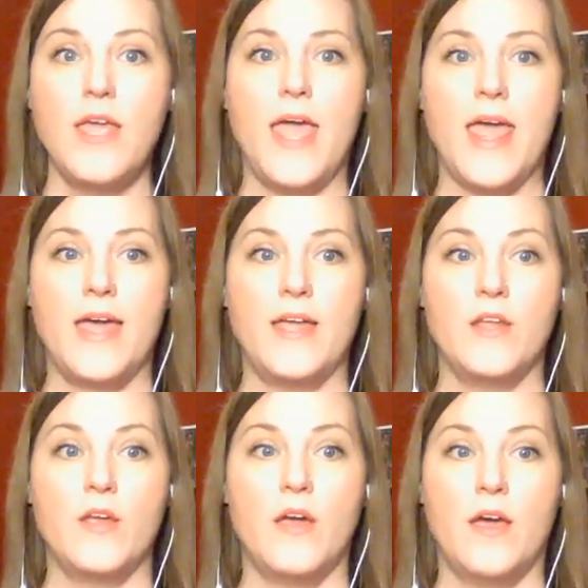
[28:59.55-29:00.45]

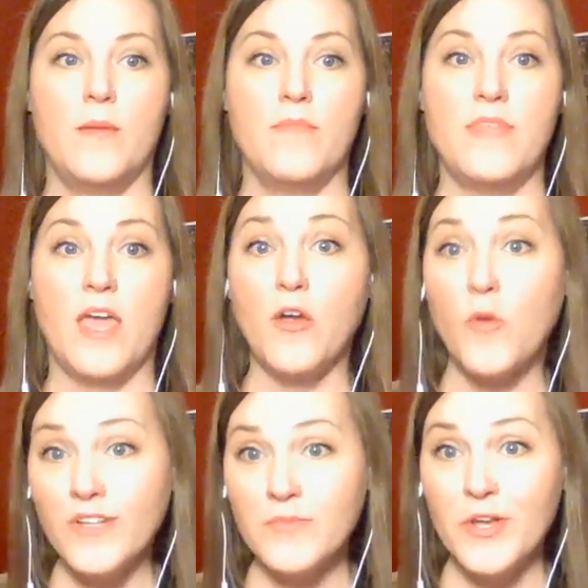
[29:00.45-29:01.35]
and um, are
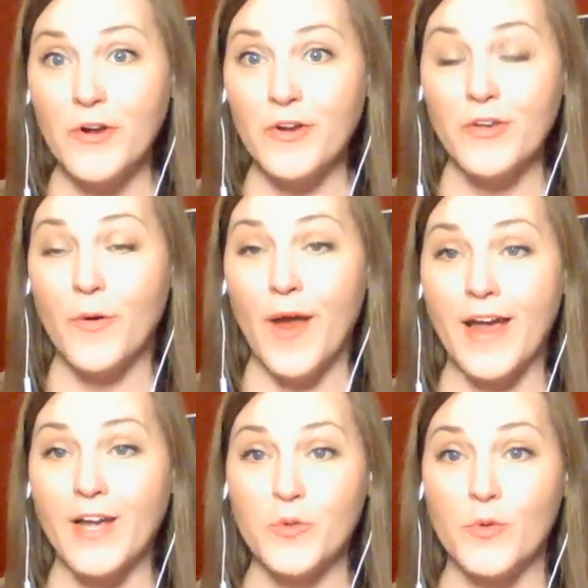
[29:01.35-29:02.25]
going to be your, your
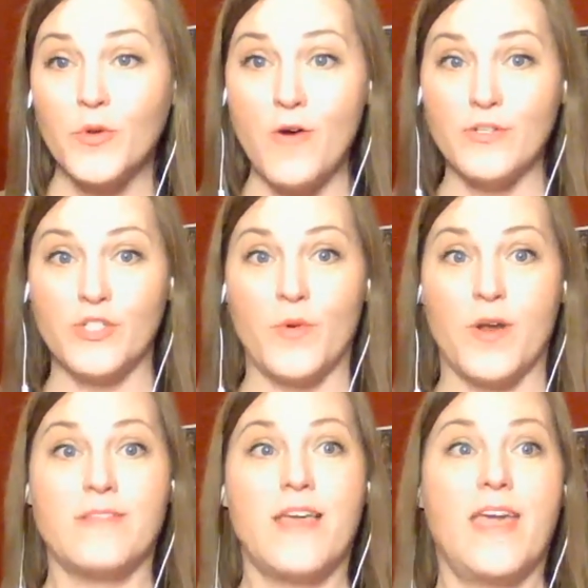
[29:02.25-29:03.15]
actual coach,
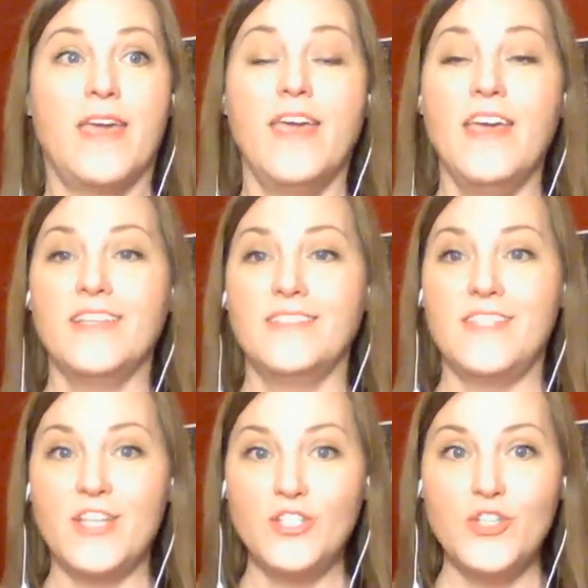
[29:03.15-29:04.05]
where they
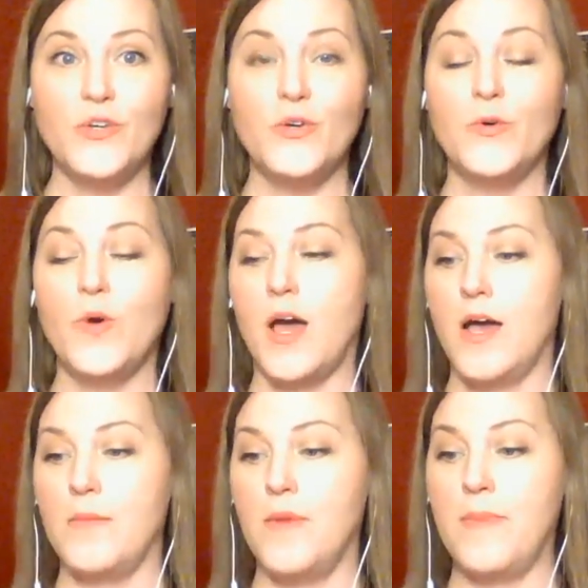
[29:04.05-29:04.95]
teach you
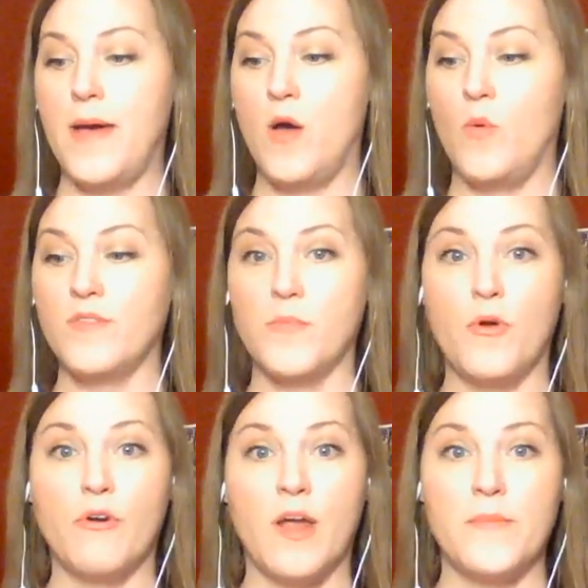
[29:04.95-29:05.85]
um, about what the
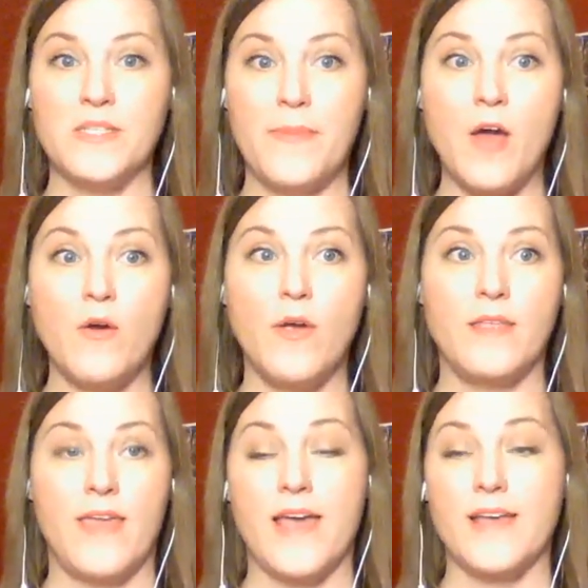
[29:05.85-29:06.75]
program is about and
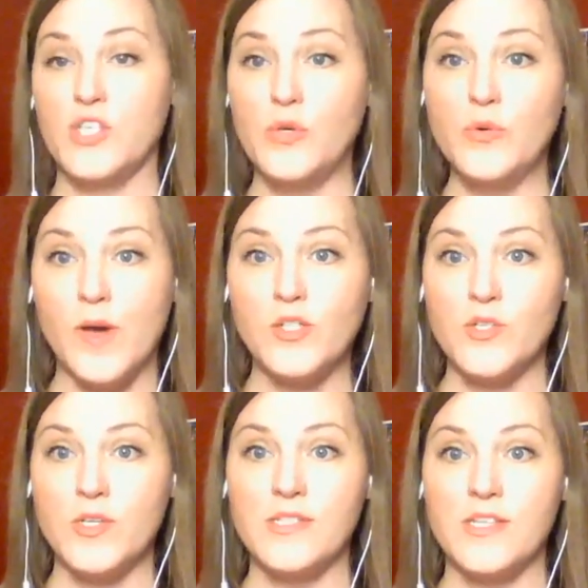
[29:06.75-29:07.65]
they ask you
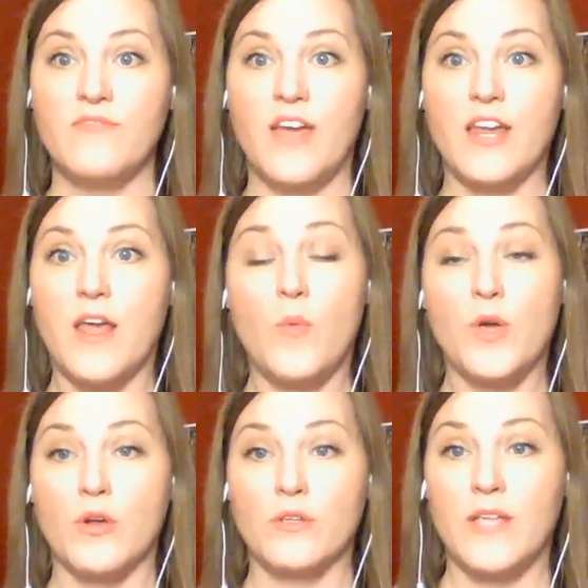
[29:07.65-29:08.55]
questions and find out what
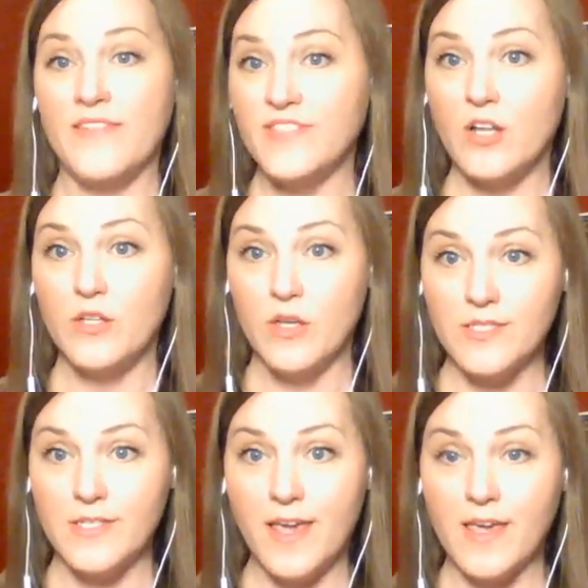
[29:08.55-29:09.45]
your lifestyle looks
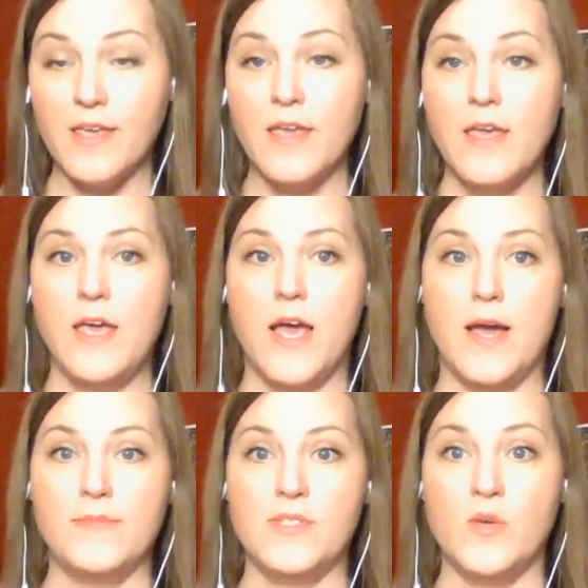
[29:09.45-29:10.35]
like
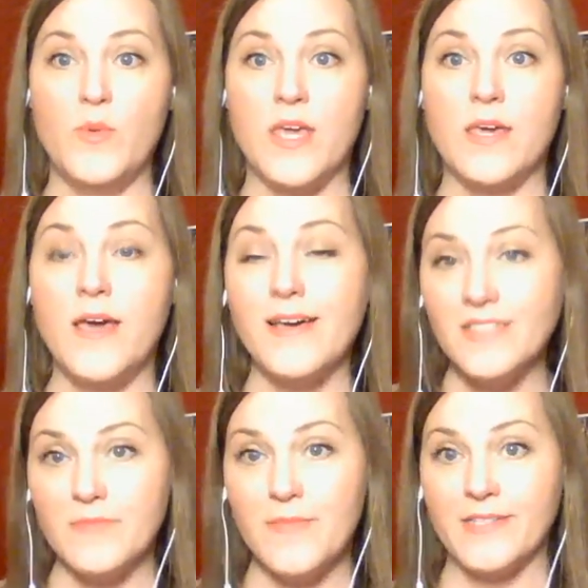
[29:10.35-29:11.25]
um, so that we can
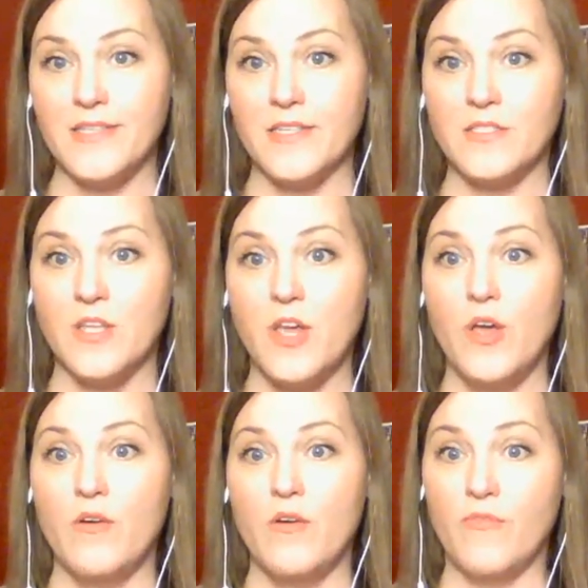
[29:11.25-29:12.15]
customize this
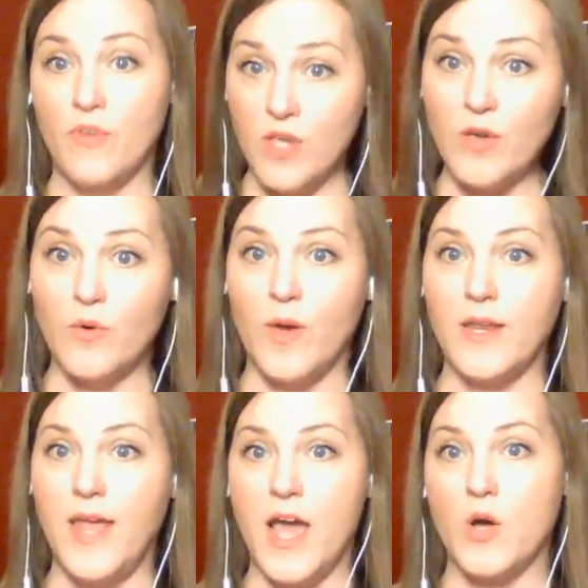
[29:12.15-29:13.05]
for you and
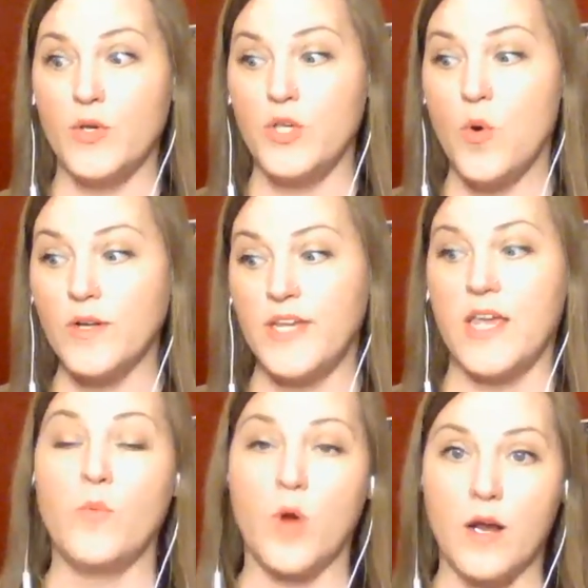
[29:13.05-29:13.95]
how your day
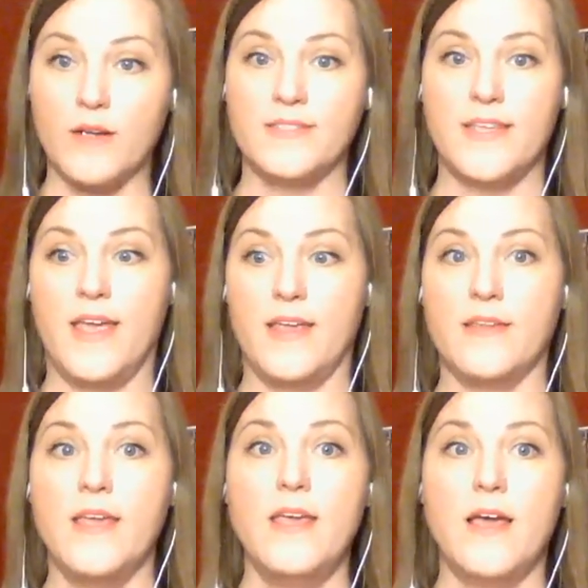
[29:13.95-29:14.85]
works
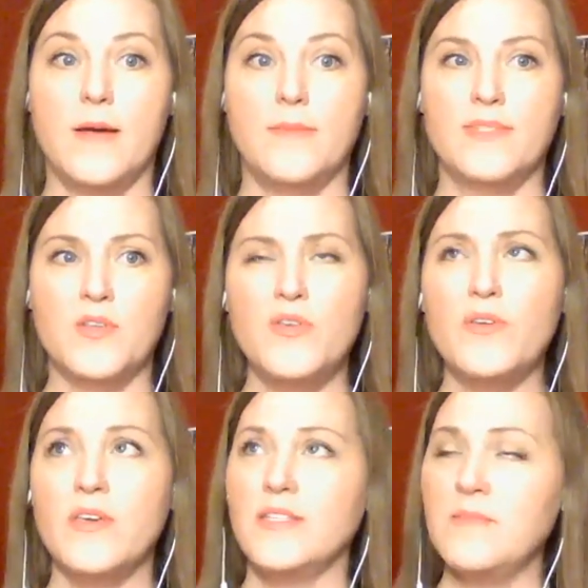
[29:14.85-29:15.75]
and um, so you
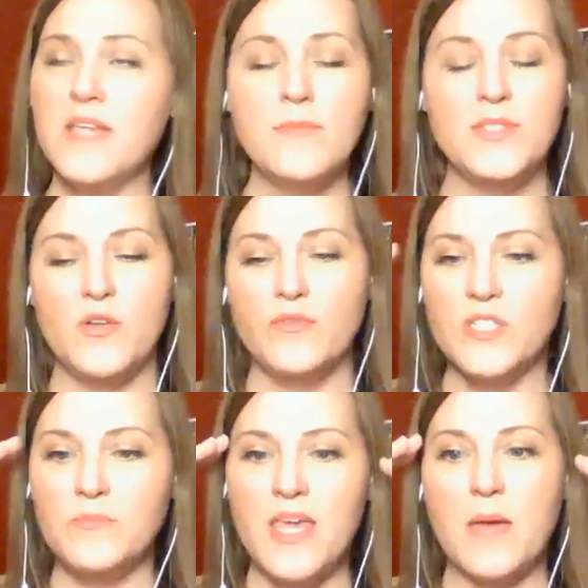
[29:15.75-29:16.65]
sometimes you know
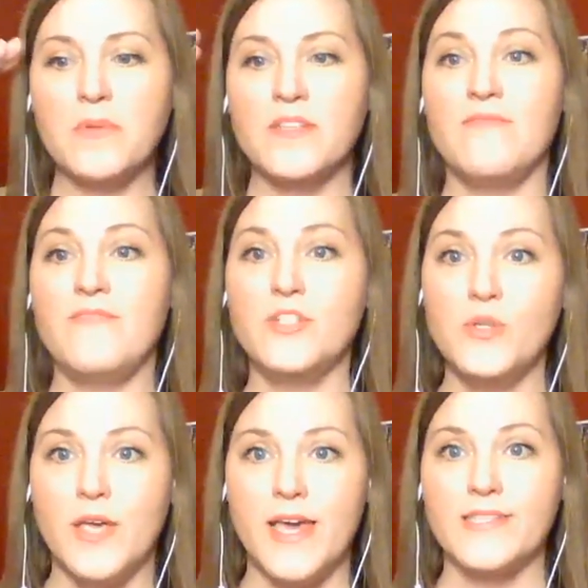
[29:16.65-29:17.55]
just being able to
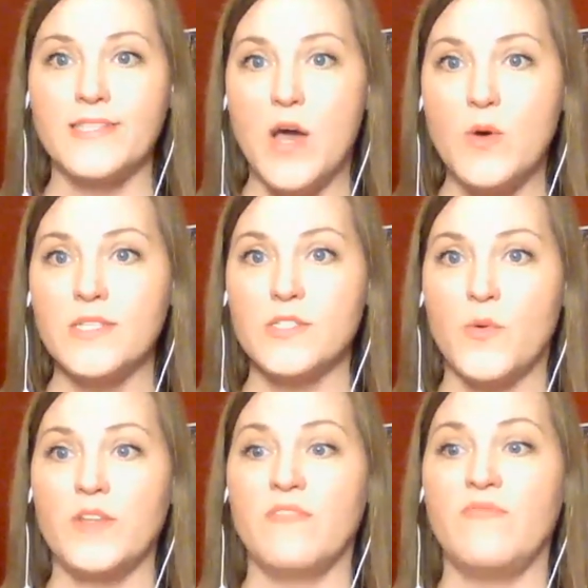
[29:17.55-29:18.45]
visualize how is this
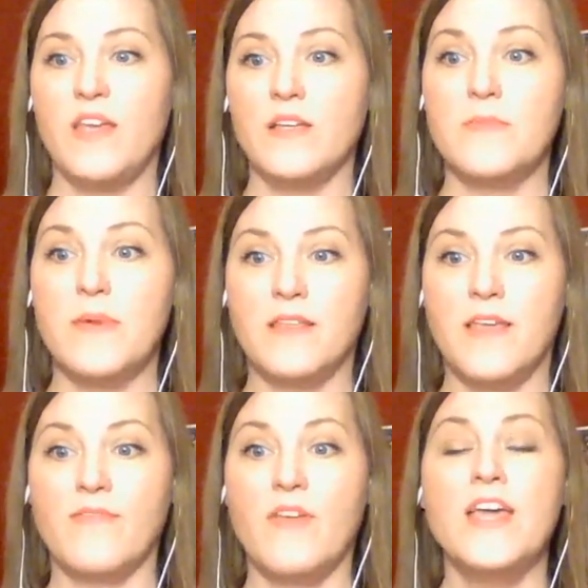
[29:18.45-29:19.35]
going to fit into my
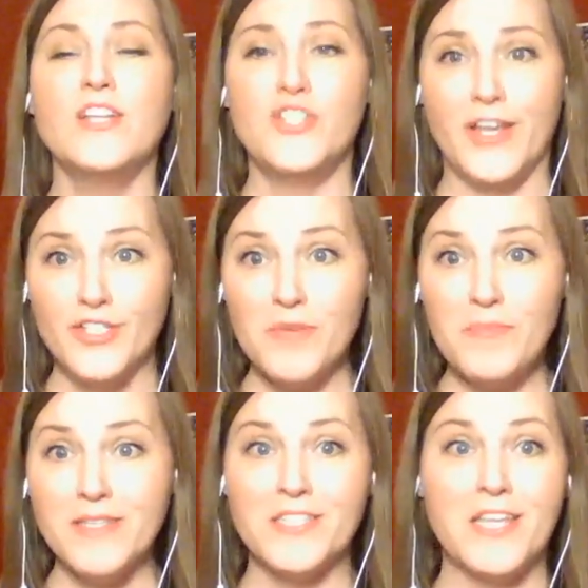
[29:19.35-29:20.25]
life change can
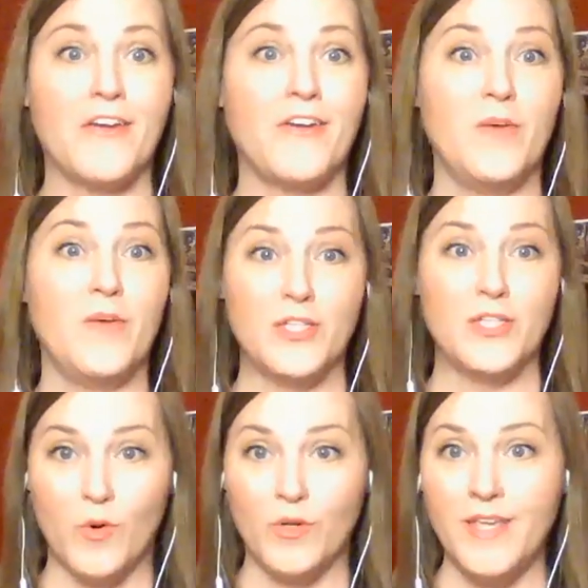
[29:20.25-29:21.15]
be scary we
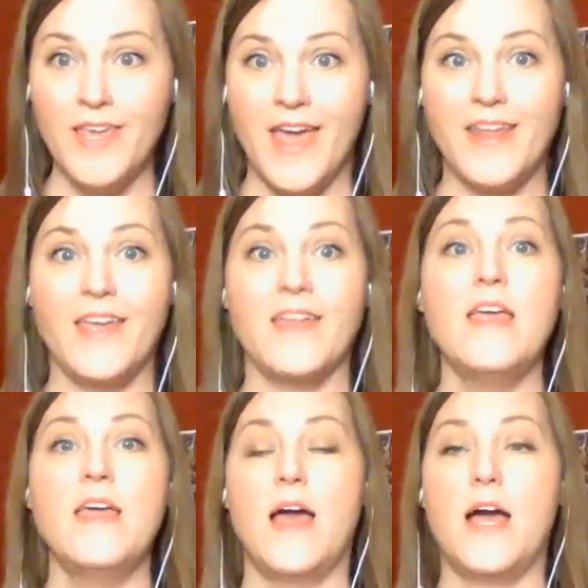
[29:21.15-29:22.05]
totally get it
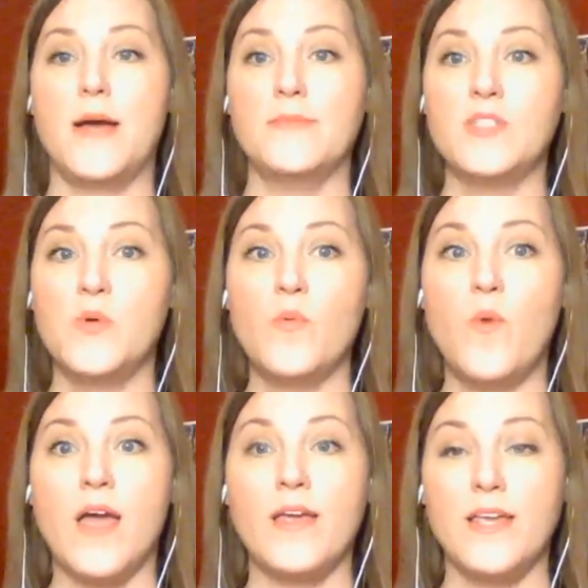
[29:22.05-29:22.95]
um, so we
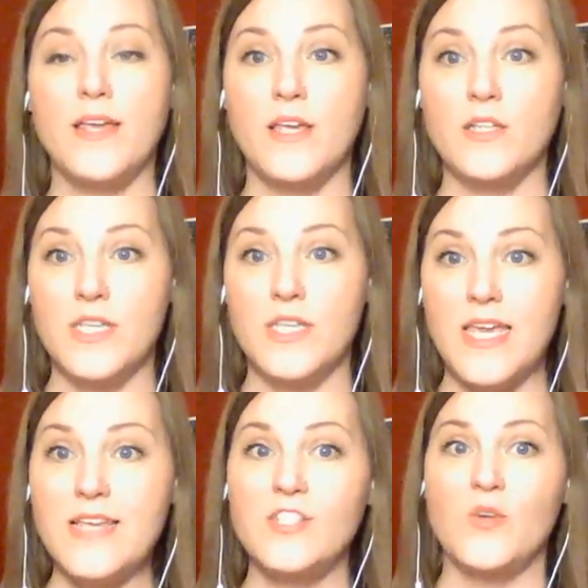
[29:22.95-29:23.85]
want to
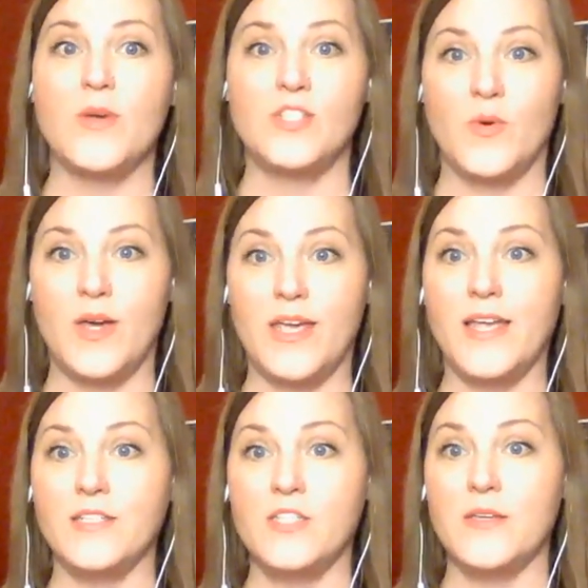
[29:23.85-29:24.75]
ease you into it
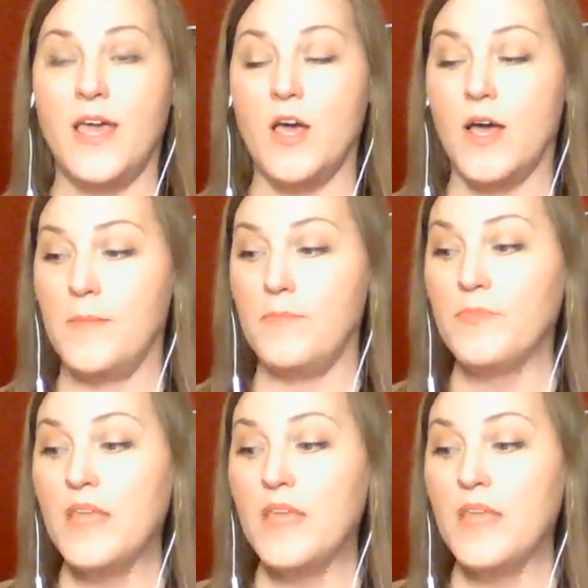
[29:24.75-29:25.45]
and to um,